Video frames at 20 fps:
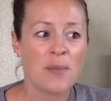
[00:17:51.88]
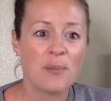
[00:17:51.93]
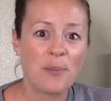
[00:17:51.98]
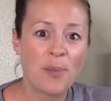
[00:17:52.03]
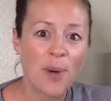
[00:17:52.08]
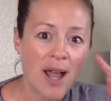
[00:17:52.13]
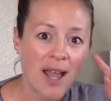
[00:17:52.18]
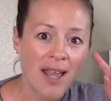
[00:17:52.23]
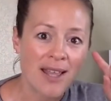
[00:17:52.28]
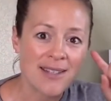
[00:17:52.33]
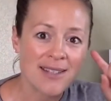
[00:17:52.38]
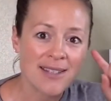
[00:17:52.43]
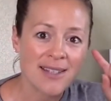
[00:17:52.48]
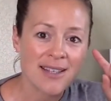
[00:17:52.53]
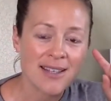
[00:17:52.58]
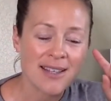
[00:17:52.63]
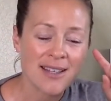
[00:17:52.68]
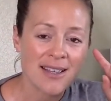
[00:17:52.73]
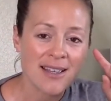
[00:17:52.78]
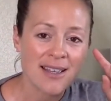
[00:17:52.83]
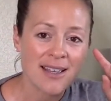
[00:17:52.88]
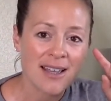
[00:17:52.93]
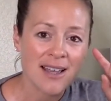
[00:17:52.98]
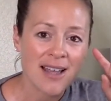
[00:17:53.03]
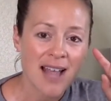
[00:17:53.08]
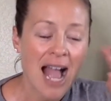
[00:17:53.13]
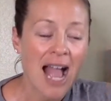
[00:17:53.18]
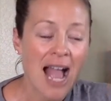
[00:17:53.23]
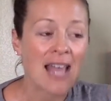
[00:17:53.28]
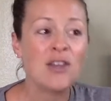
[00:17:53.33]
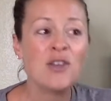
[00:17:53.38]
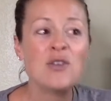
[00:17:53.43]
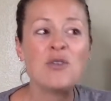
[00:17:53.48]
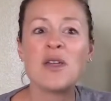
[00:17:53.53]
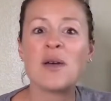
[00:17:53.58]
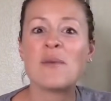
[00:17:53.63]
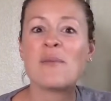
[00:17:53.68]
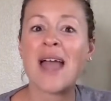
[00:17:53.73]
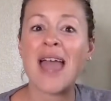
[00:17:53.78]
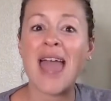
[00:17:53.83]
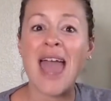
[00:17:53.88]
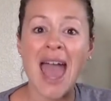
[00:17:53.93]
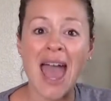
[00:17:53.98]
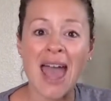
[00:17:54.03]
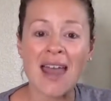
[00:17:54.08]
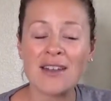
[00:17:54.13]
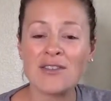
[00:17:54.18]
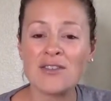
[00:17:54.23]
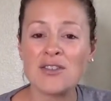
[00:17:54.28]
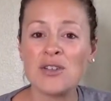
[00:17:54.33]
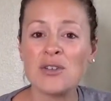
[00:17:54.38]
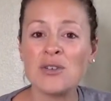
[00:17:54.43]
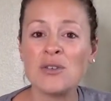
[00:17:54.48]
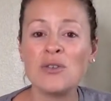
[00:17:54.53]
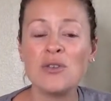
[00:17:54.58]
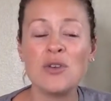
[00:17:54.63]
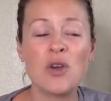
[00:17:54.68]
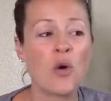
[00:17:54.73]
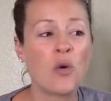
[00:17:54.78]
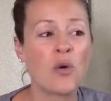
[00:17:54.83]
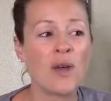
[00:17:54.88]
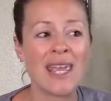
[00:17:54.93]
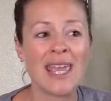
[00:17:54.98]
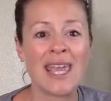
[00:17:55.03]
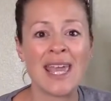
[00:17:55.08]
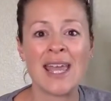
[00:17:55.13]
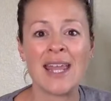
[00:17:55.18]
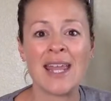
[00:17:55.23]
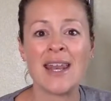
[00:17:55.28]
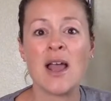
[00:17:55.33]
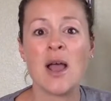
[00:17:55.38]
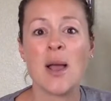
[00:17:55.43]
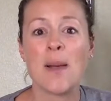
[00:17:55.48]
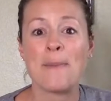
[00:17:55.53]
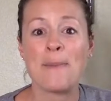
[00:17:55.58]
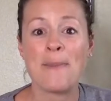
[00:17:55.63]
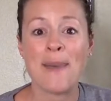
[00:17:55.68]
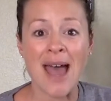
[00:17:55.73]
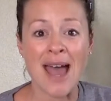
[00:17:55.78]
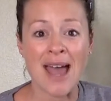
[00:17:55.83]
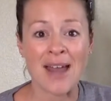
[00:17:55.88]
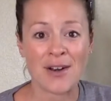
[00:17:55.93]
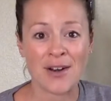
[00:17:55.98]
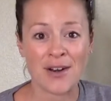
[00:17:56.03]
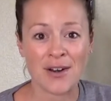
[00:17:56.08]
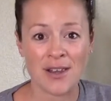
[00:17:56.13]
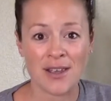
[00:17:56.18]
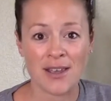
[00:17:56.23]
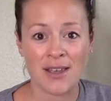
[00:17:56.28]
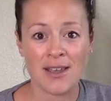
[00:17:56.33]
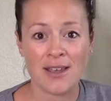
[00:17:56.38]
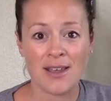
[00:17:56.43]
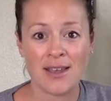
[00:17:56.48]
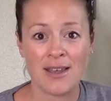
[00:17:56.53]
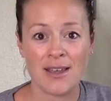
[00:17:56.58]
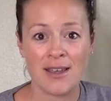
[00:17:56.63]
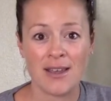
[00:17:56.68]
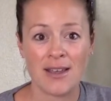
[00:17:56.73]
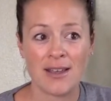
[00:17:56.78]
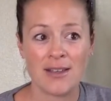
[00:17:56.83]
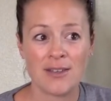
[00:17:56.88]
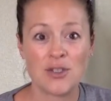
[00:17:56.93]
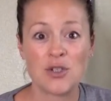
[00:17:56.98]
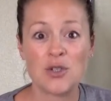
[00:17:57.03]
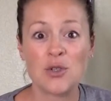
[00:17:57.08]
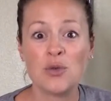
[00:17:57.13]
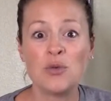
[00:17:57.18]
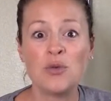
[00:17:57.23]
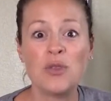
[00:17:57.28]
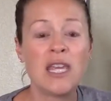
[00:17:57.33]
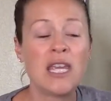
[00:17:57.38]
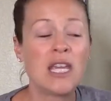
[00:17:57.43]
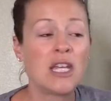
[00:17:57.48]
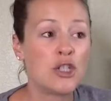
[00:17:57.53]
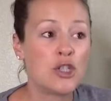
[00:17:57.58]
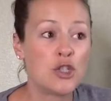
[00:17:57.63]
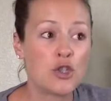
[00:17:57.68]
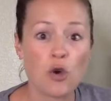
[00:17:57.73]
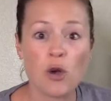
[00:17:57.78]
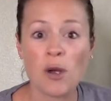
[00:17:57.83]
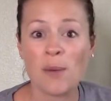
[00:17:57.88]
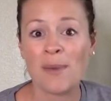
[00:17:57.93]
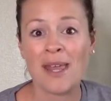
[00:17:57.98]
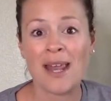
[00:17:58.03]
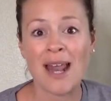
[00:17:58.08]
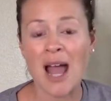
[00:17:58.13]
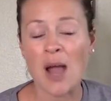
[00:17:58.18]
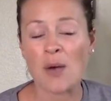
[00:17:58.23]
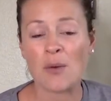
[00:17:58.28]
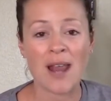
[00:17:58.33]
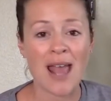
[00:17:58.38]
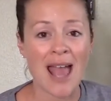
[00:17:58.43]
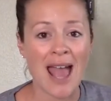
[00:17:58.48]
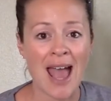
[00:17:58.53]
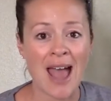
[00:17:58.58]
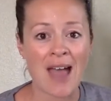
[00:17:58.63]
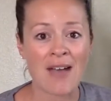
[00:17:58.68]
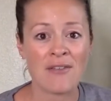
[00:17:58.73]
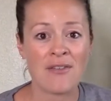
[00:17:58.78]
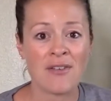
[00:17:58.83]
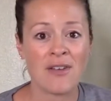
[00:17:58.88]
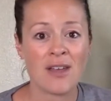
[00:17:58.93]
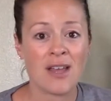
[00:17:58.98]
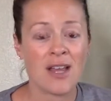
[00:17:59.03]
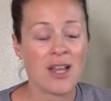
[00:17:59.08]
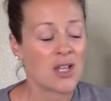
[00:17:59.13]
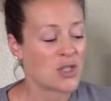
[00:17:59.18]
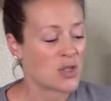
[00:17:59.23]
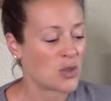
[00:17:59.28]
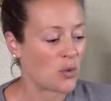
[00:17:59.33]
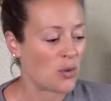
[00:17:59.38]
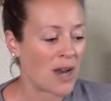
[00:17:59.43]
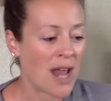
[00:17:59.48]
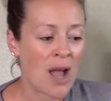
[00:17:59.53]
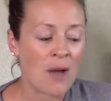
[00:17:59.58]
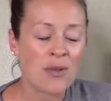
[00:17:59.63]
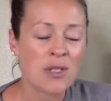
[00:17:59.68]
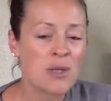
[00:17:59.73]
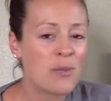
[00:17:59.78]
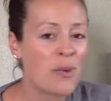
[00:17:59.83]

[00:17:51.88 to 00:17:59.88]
but I knew that my attitude going in mattered to the enjoyment I would have. So when I was a